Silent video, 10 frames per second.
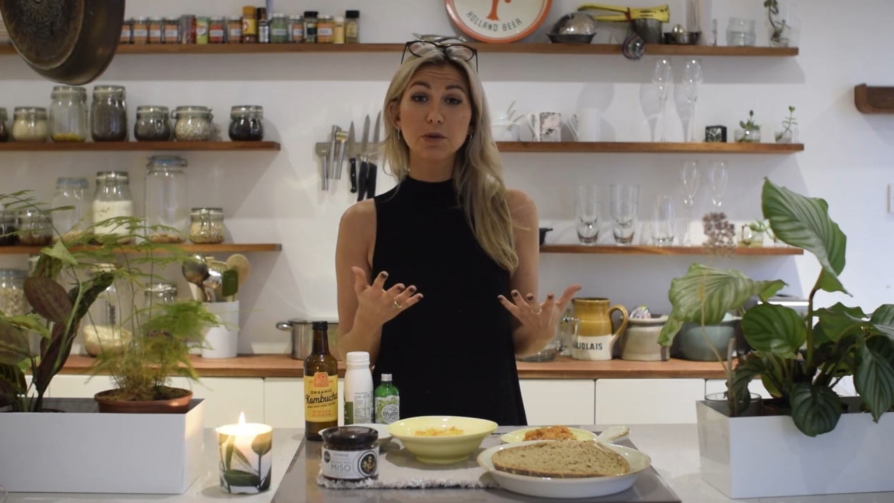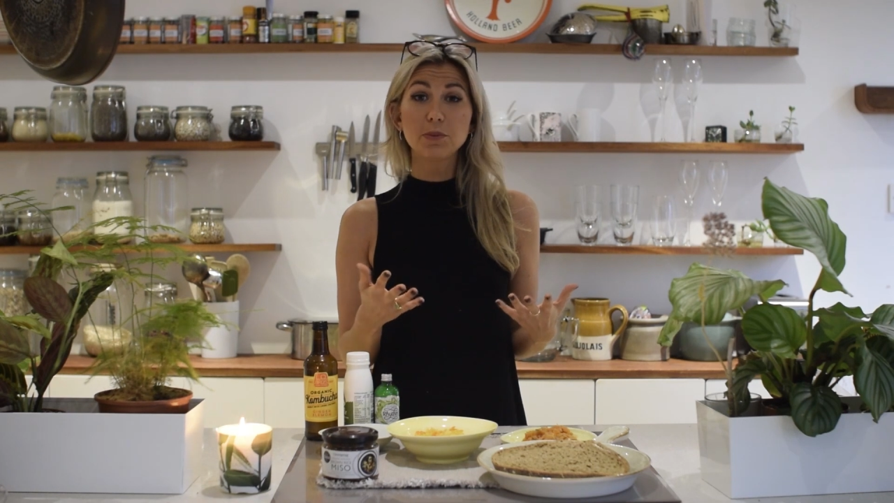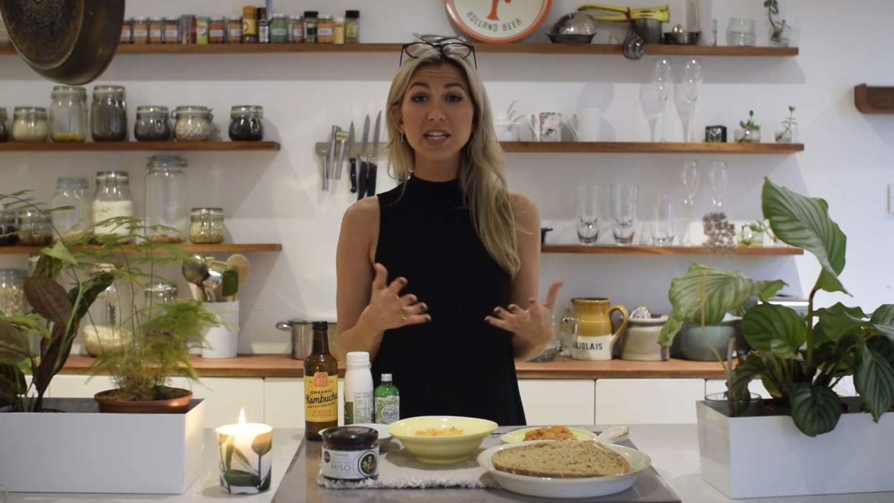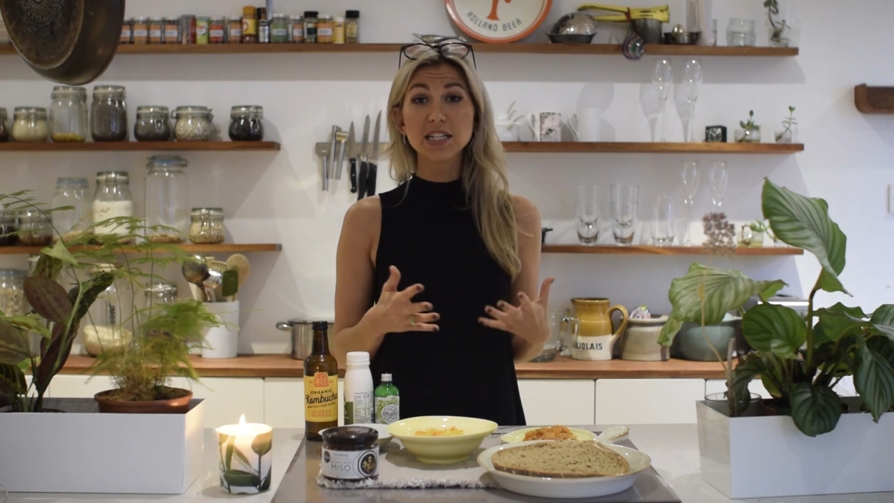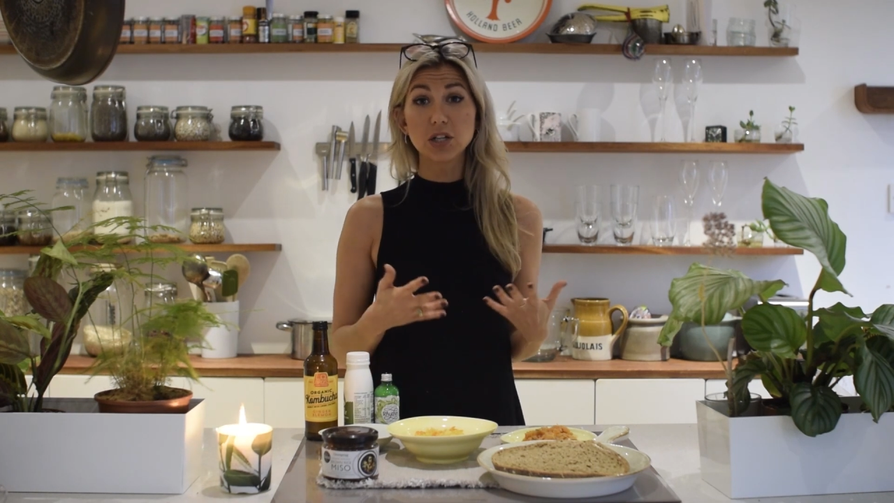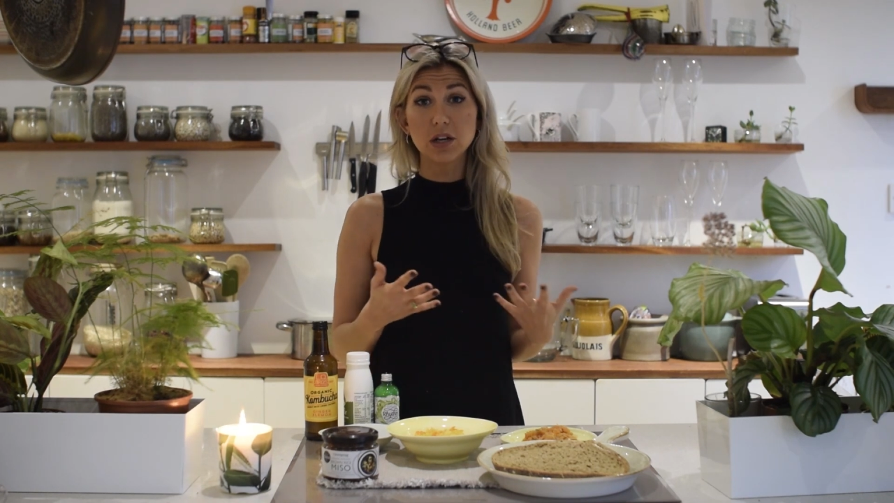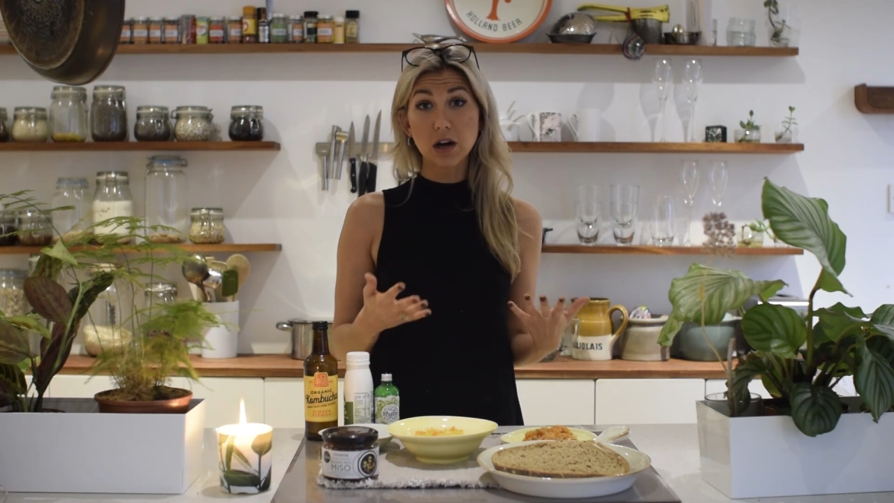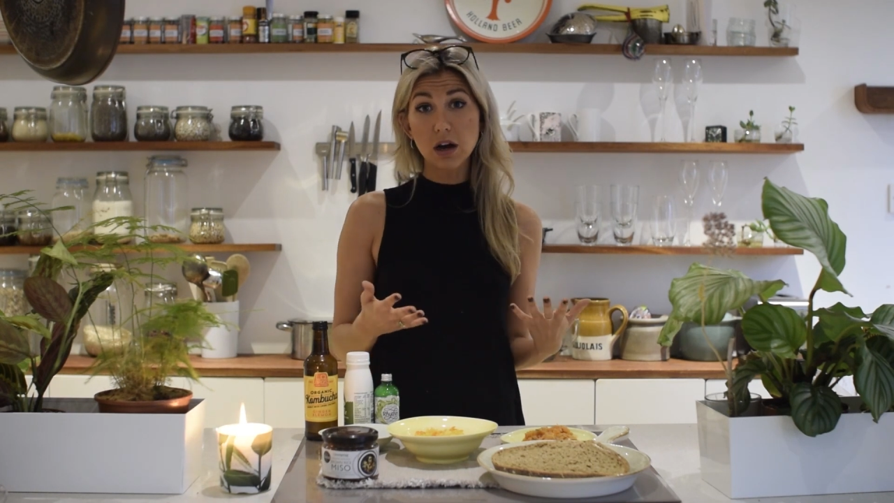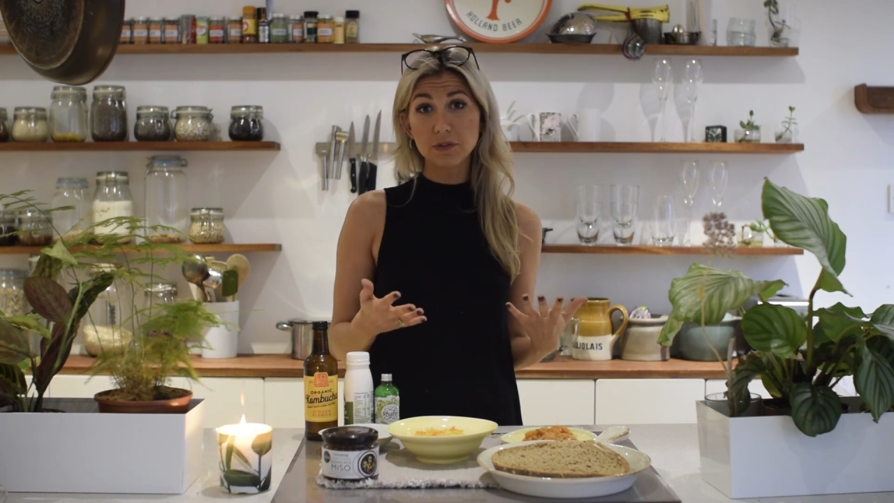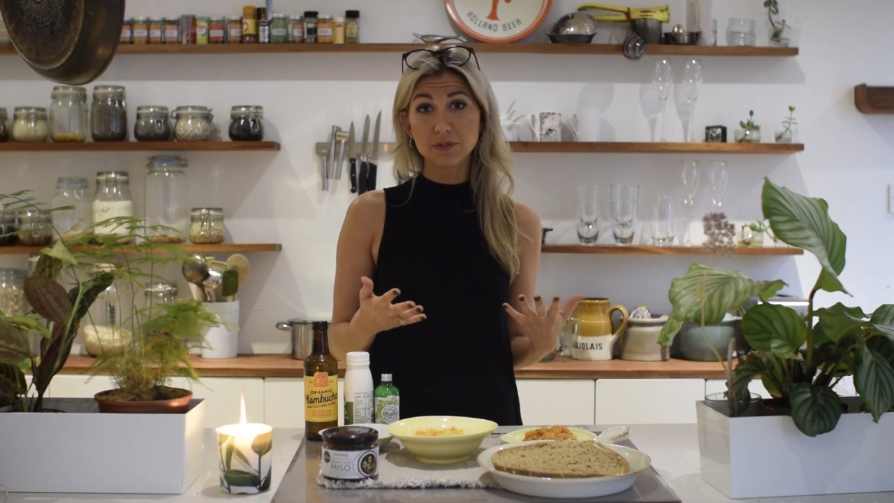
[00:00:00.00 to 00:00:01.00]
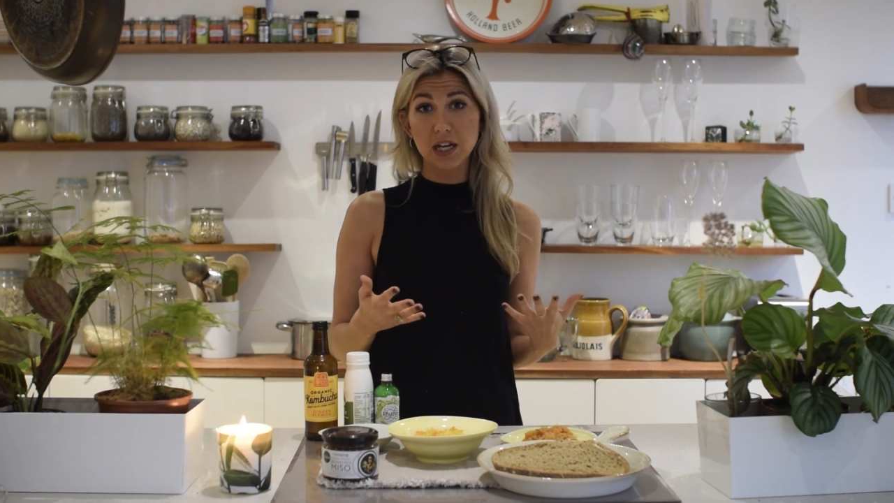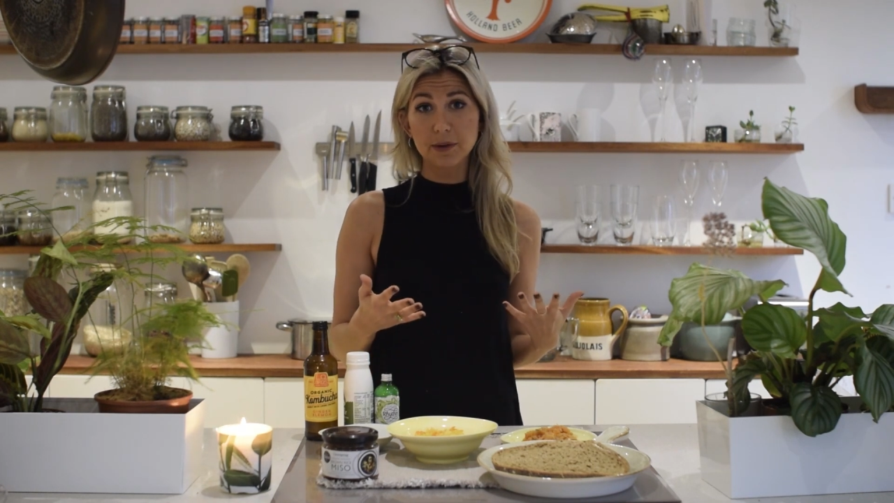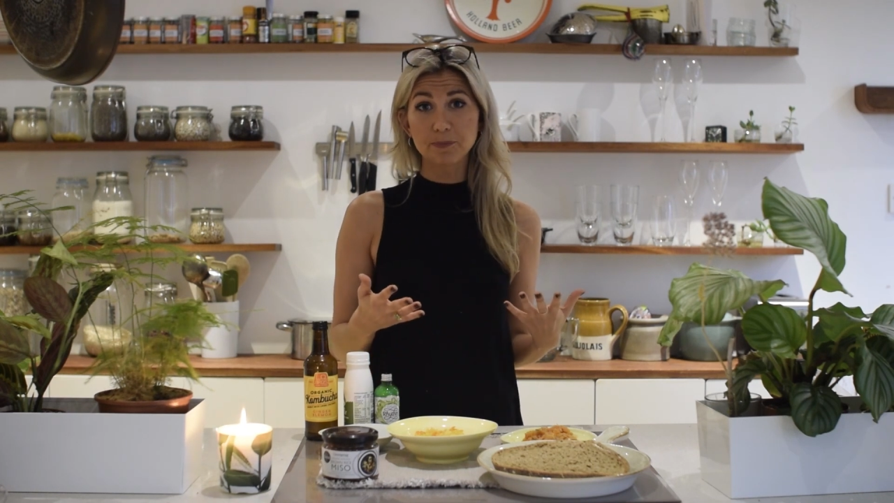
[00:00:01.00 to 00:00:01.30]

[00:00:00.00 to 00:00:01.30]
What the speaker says: that we need to look after.